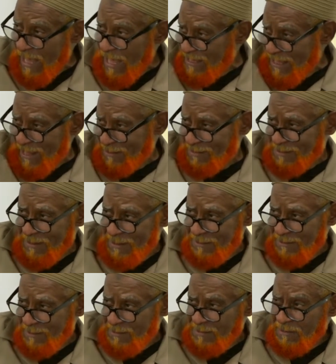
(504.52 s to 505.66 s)
ayah, you see,
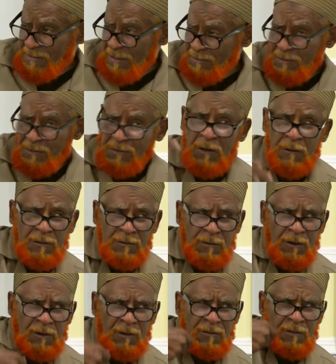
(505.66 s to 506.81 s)

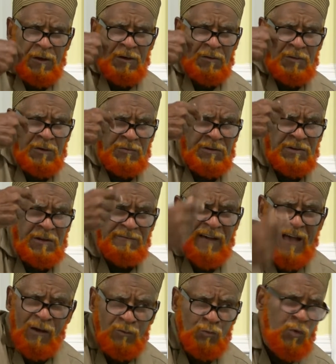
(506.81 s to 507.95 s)
the
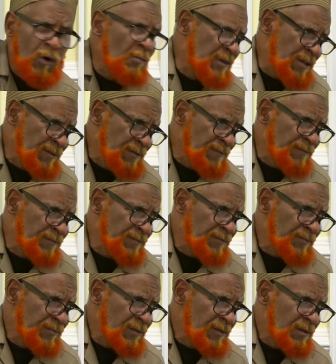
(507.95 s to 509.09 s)
devout woman,
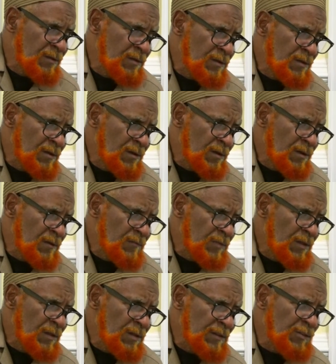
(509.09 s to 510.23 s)

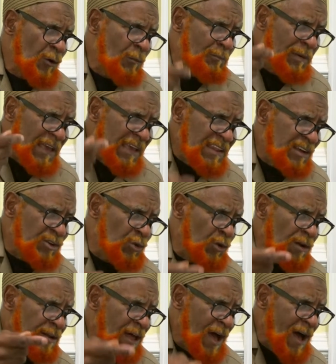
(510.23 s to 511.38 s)
you know, is obedient to
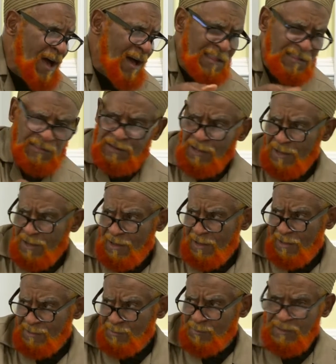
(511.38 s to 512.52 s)
Allah and then her
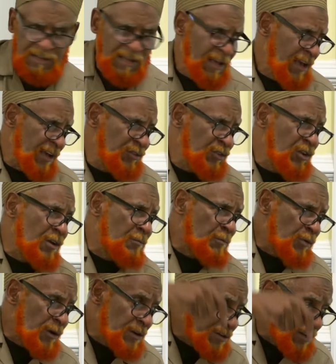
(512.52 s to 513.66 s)
husband, and she
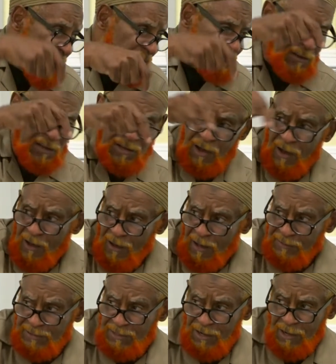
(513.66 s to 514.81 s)
protects and
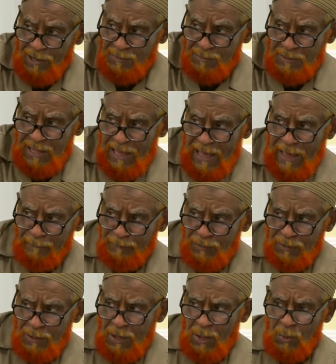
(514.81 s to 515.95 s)
guards in her husband's
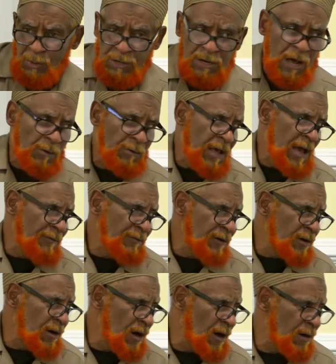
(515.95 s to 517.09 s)
absence. What Allah would have her
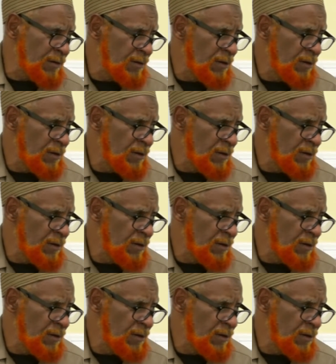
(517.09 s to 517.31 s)
guard.